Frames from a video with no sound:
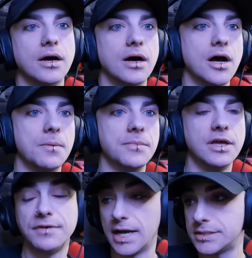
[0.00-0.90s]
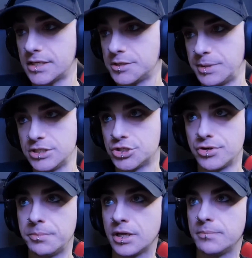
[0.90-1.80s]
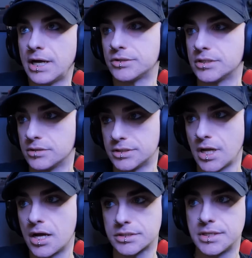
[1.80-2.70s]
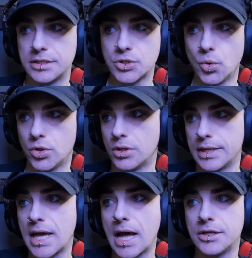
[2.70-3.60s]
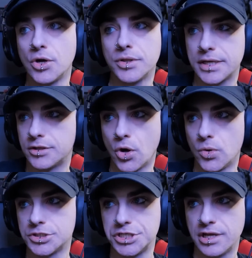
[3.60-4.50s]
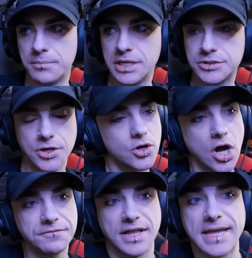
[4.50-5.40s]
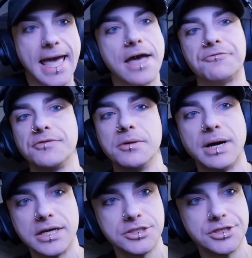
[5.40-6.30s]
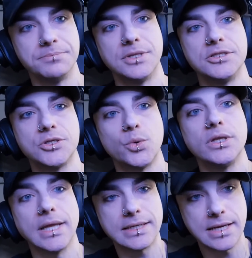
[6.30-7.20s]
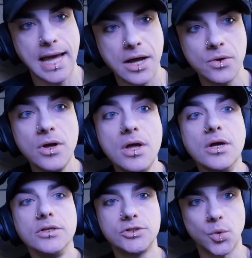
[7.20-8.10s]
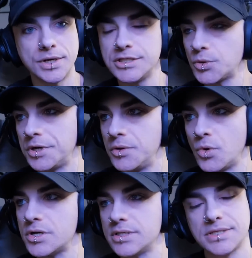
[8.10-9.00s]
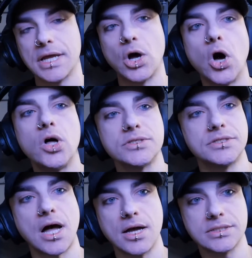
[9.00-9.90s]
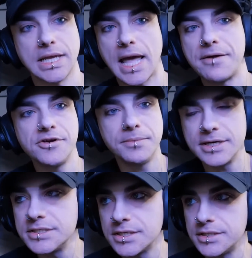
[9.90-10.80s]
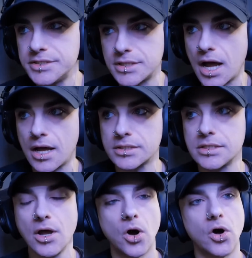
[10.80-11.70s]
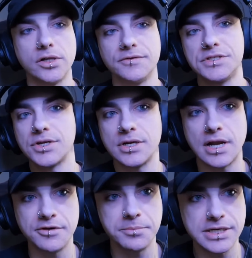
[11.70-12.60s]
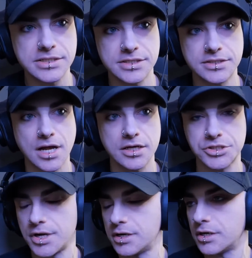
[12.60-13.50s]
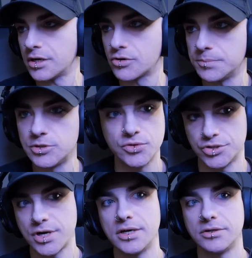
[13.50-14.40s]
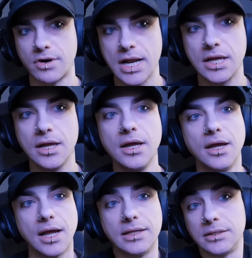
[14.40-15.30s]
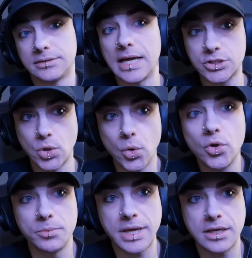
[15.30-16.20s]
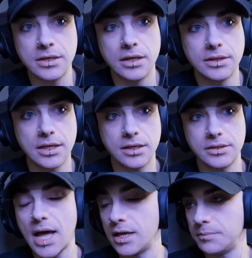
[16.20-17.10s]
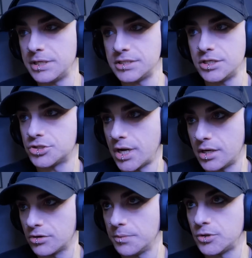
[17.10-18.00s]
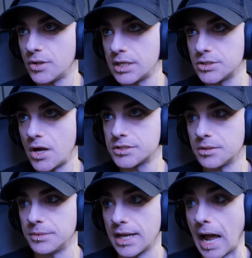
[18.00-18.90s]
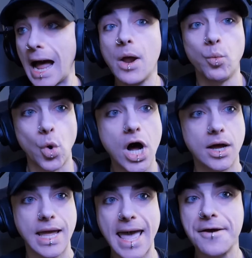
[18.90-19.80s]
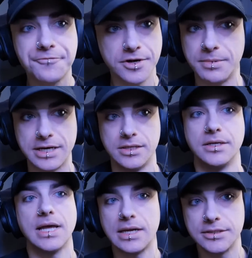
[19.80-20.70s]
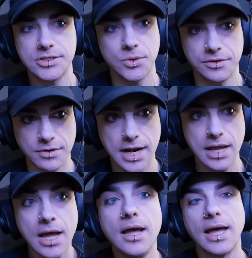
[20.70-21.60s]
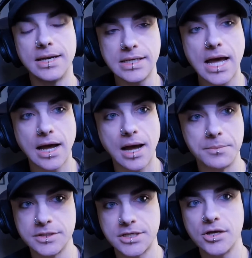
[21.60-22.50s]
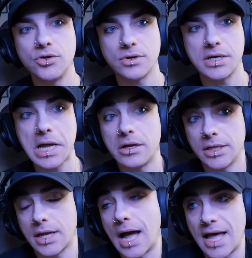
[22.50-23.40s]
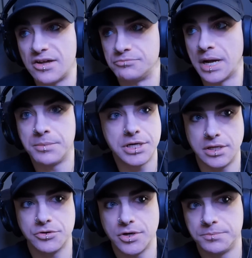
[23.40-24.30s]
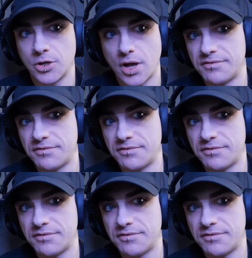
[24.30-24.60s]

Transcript: If ICE has been streaming about stocks, that's cool. Yeah, I know, like, the whole GME took off. Like, everybody jumped into it. Like, now 2021 is like all stocks. Like, everybody's into stocks. All of a sudden, everybody's a stock trader and a crypto trader, right? And that's cool, man. Yeah, ABZ's trading crypto. That's awesome. Like, I want everybody to get into it, right? And yeah, I'm gonna tell you right now, like, I have my money in crypto.